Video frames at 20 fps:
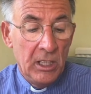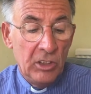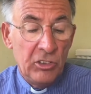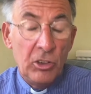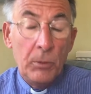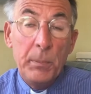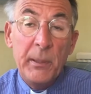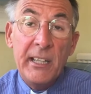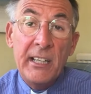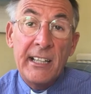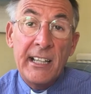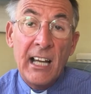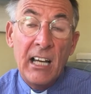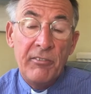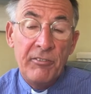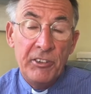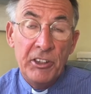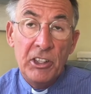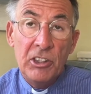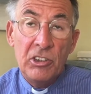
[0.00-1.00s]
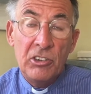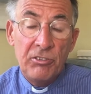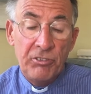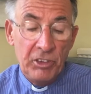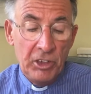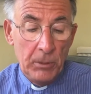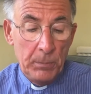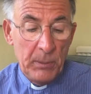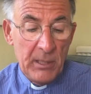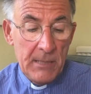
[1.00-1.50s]
to be a covenant
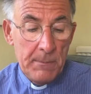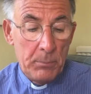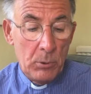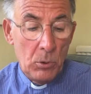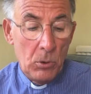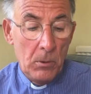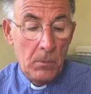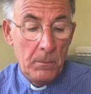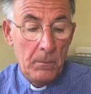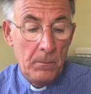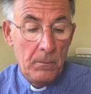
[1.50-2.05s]
for the people,